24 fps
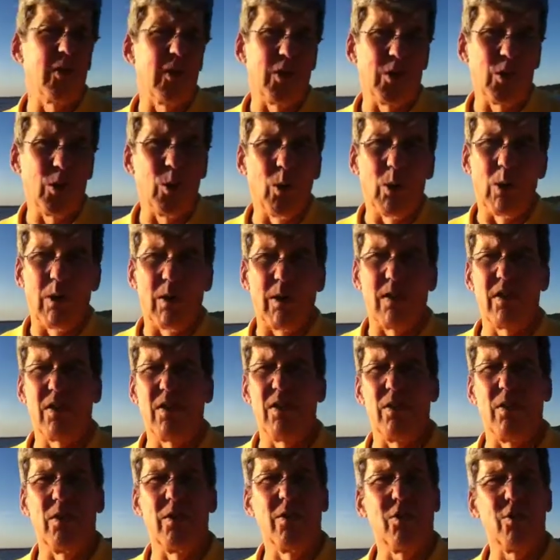the tools
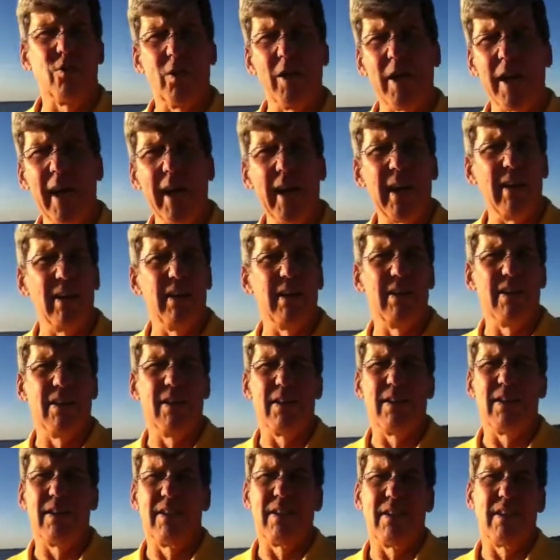to create
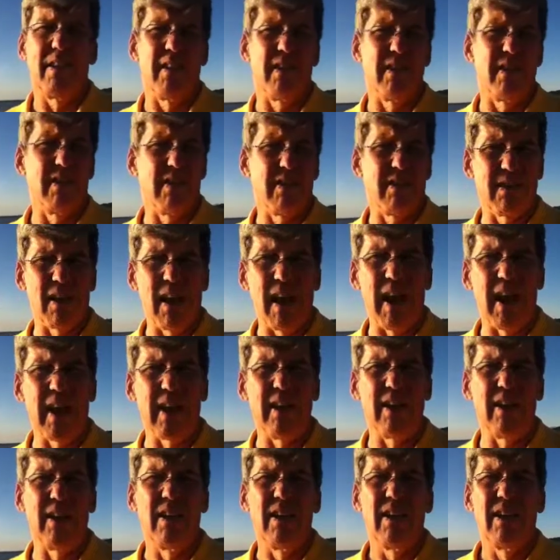and
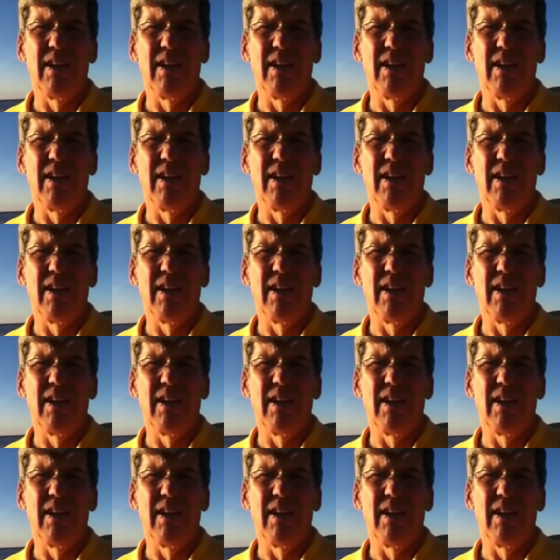design